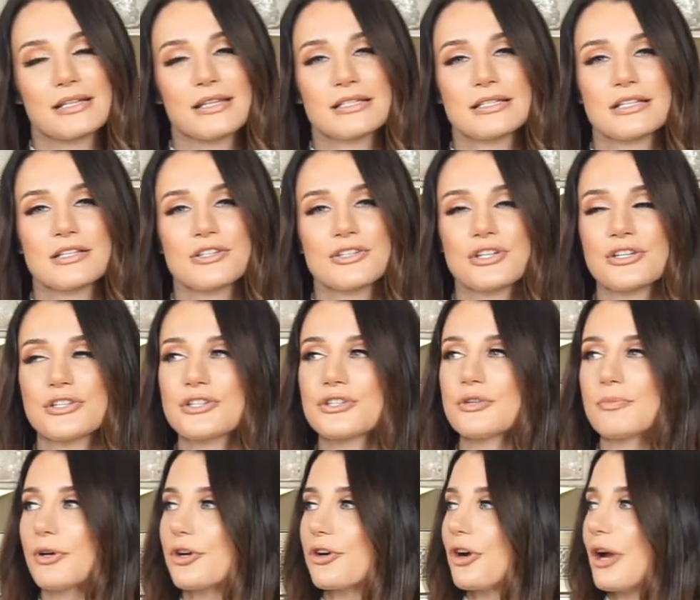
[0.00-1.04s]
This is just
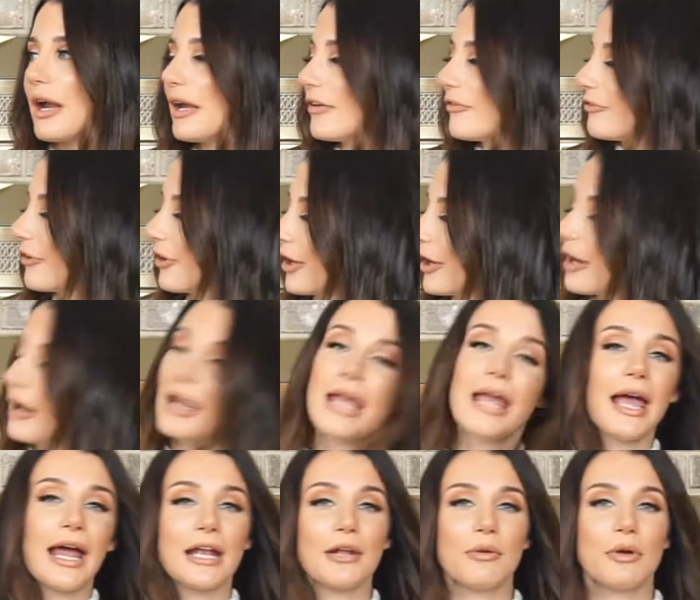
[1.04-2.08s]
super great for
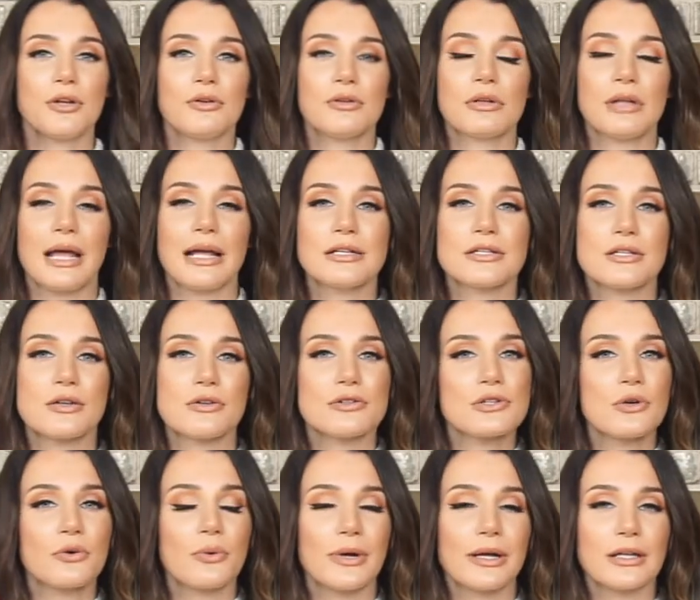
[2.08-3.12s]
anyone who likes those
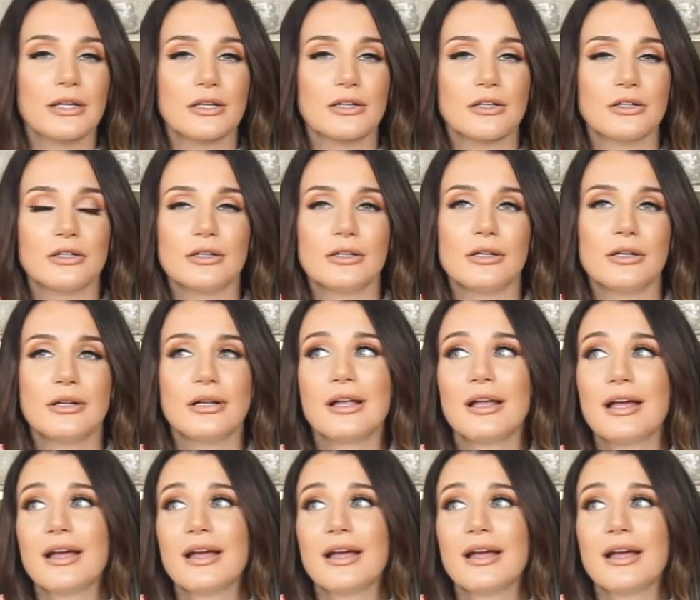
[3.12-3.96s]
quick little